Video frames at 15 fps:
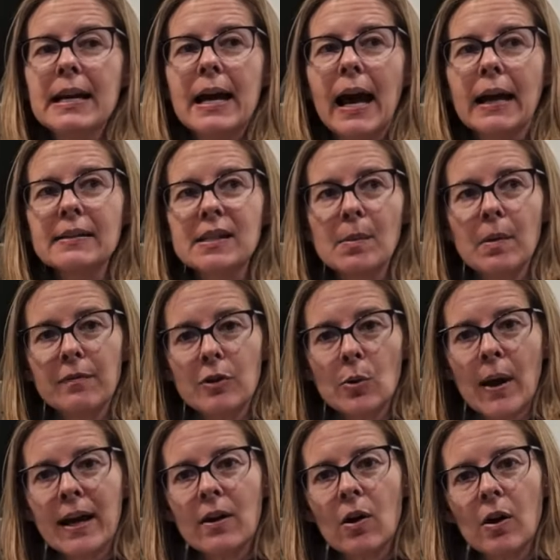And some of you
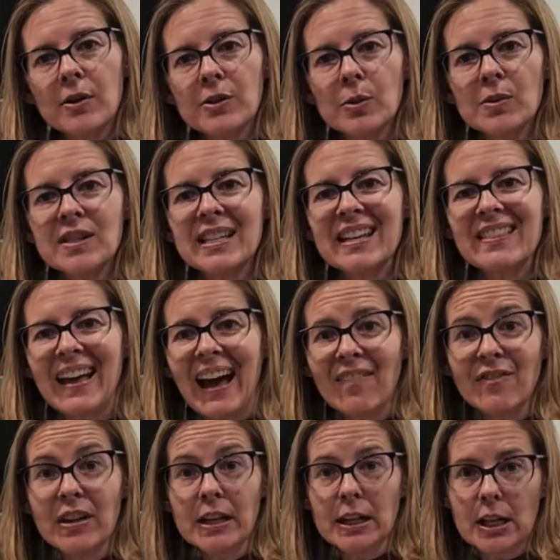had also seen
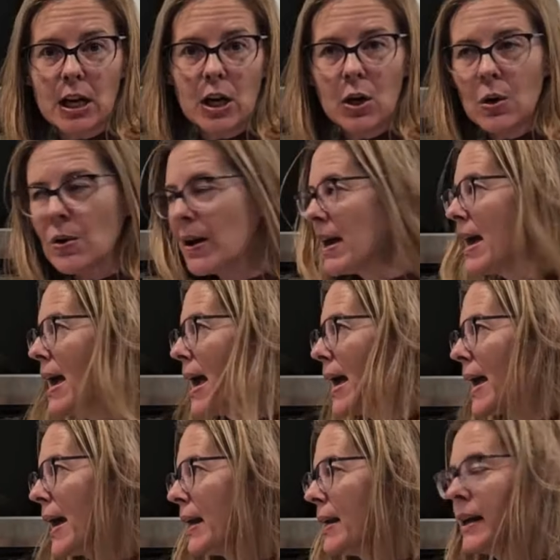that video
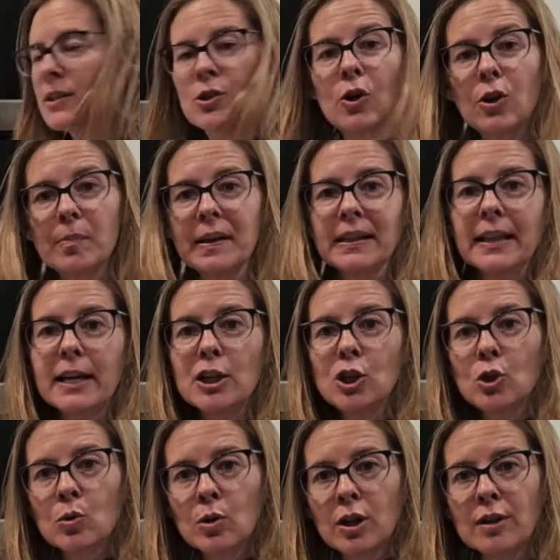and had told me, like,
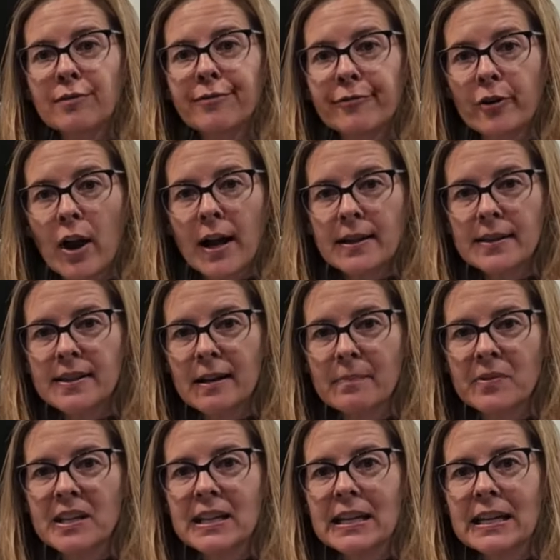you could fry
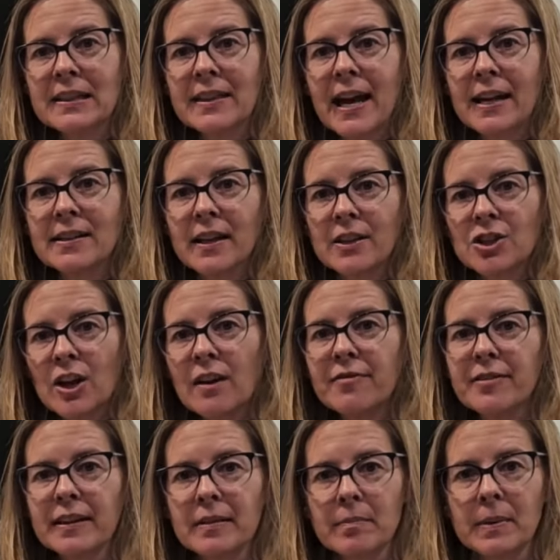something in that Dutch
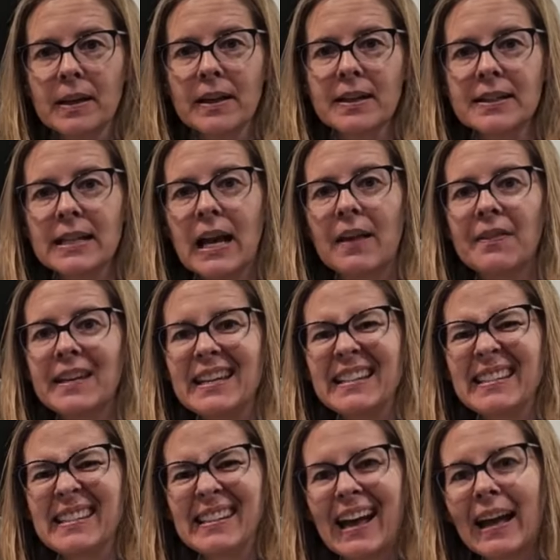oven because on the
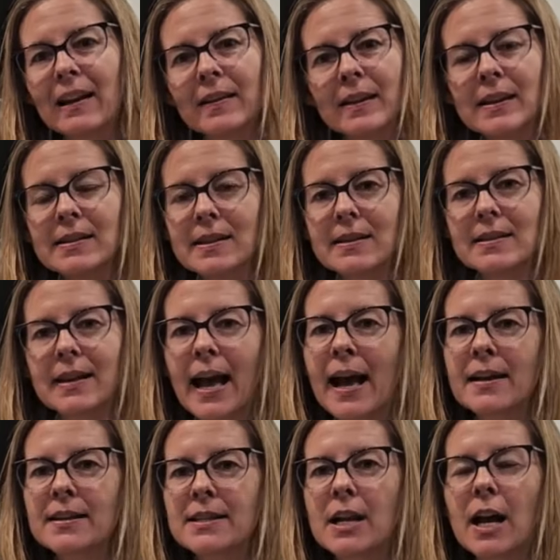inside of this is
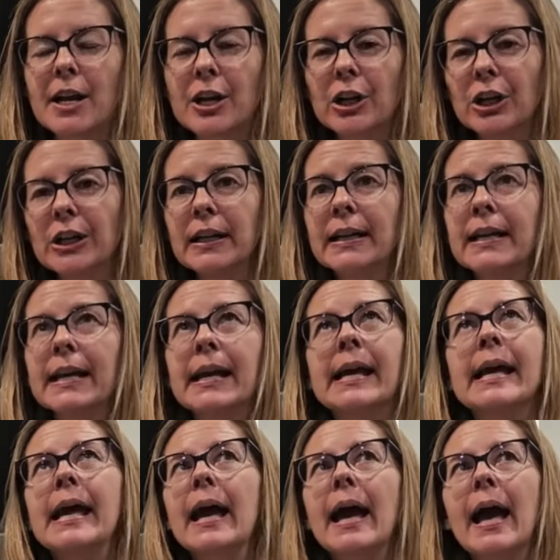cast iron
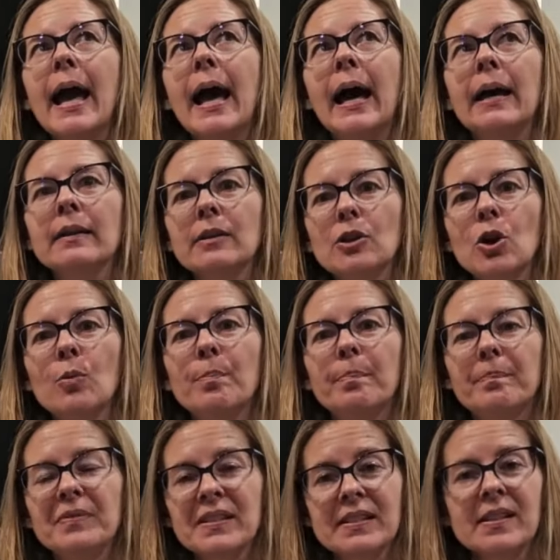and, you know,
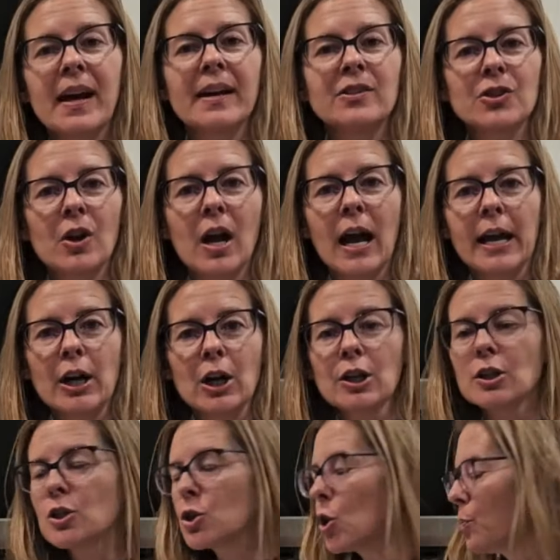the sides are higher.
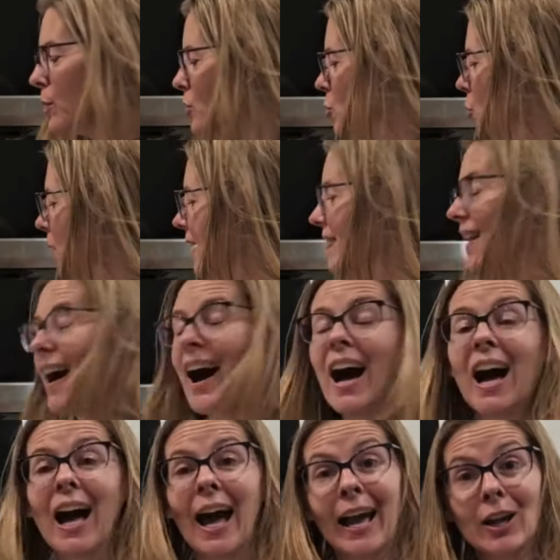So between the
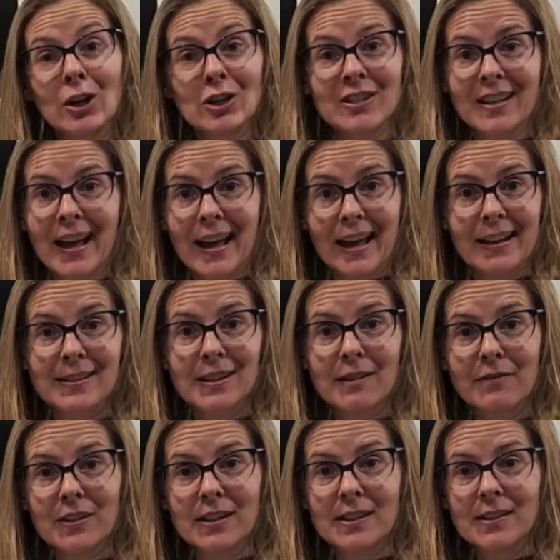higher sides
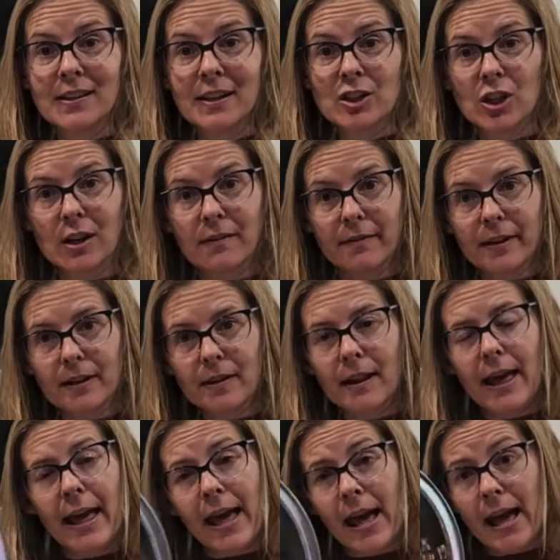of this Dutch oven
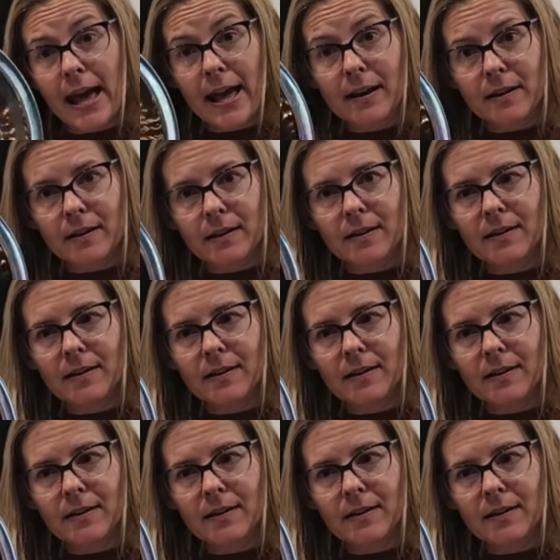and